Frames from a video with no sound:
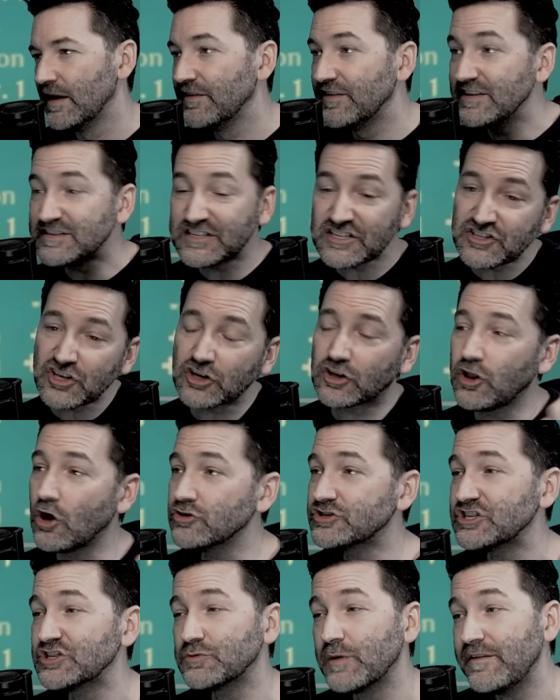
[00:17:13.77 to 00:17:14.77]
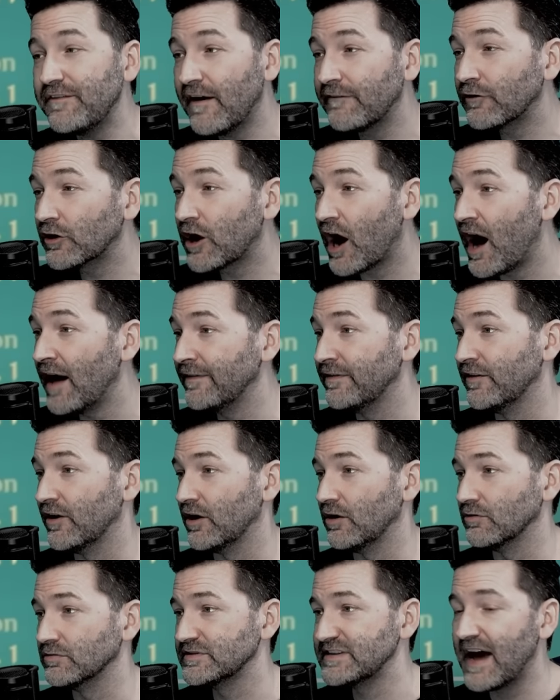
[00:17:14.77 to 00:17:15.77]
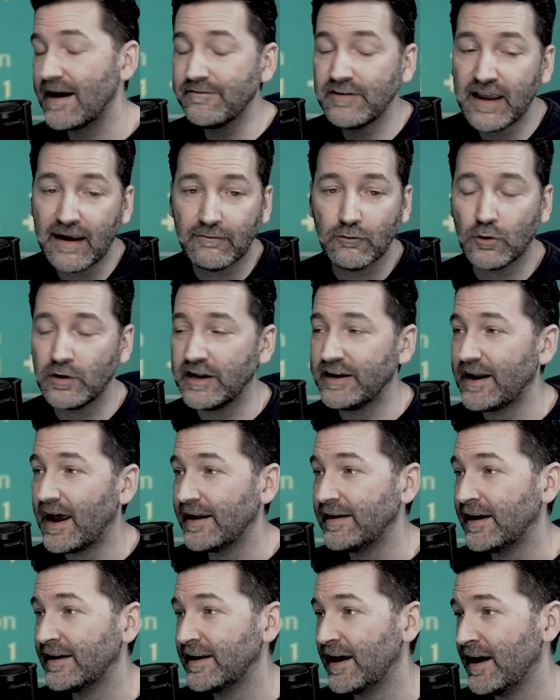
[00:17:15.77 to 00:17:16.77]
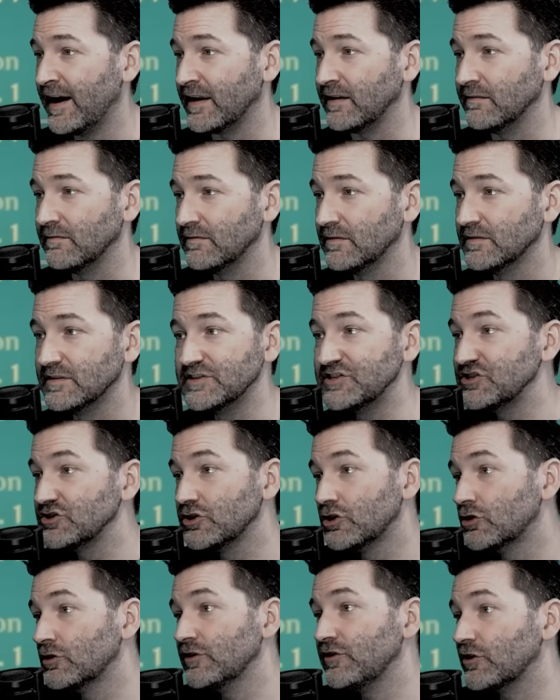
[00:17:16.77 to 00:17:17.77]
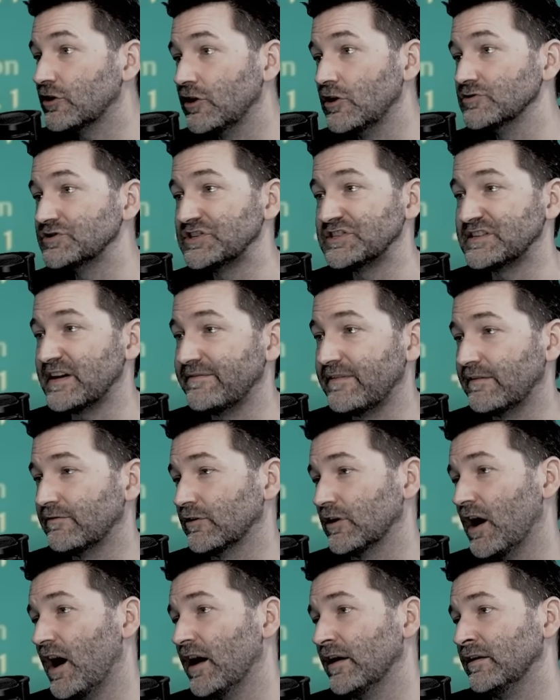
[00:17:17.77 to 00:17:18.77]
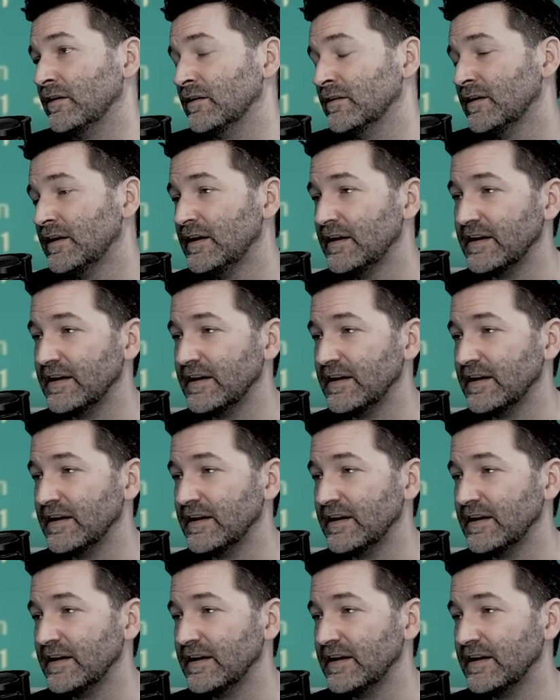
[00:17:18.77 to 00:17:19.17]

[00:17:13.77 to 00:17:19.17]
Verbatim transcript: this is the closest we've ever gotten though to having everyone in 999. This is literally the closest I've ever gotten.